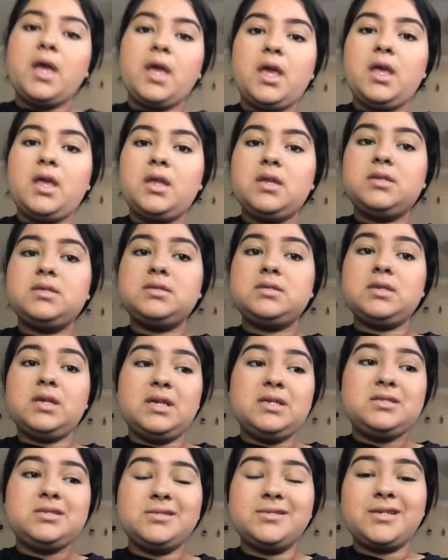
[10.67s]
And
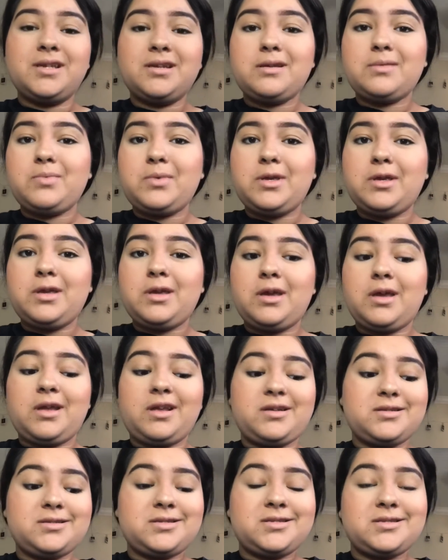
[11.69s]
it's just gonna be
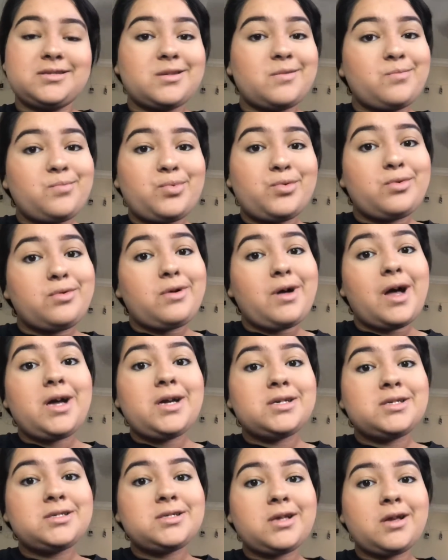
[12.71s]
a simple
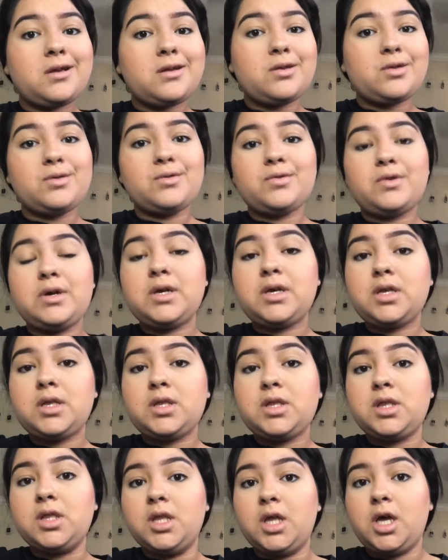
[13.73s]
eyeshadow
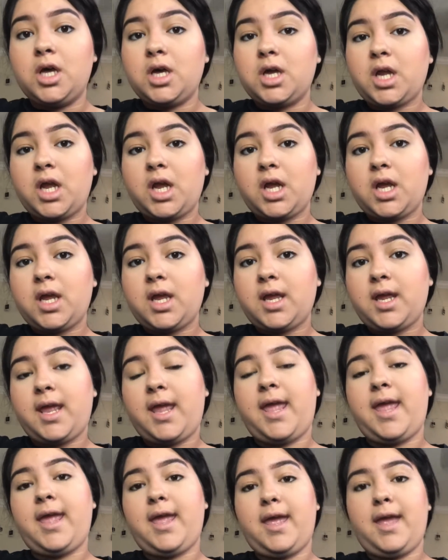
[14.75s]
look.
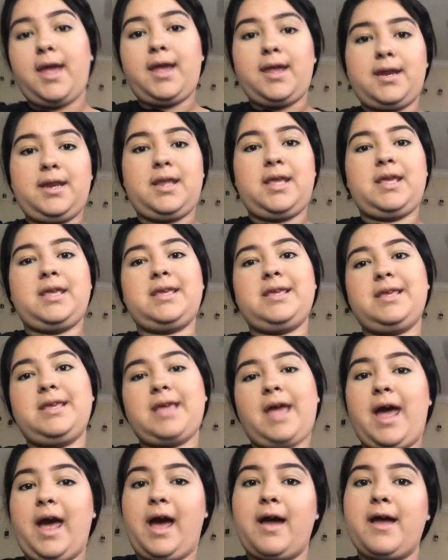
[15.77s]
And
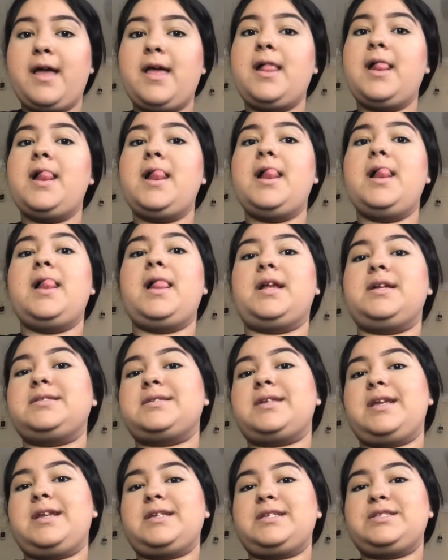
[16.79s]
yeah, let's
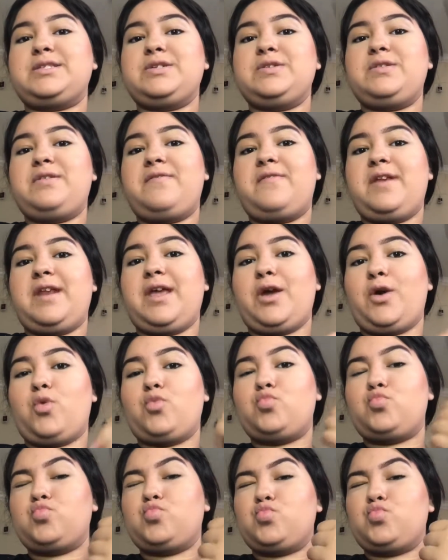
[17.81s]
get into the video.